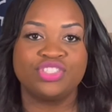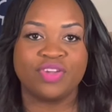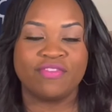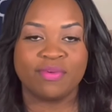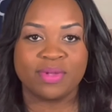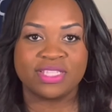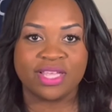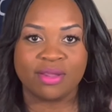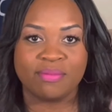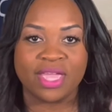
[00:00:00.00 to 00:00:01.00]
straight from your
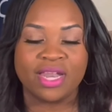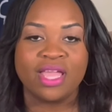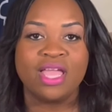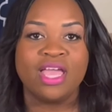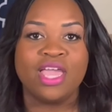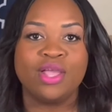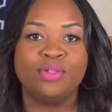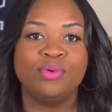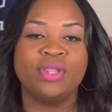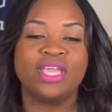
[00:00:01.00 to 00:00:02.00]
settlement,
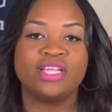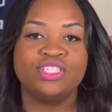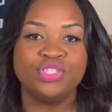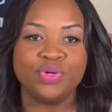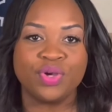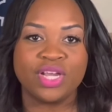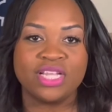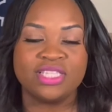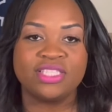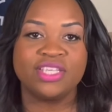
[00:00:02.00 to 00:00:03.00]
including insurance,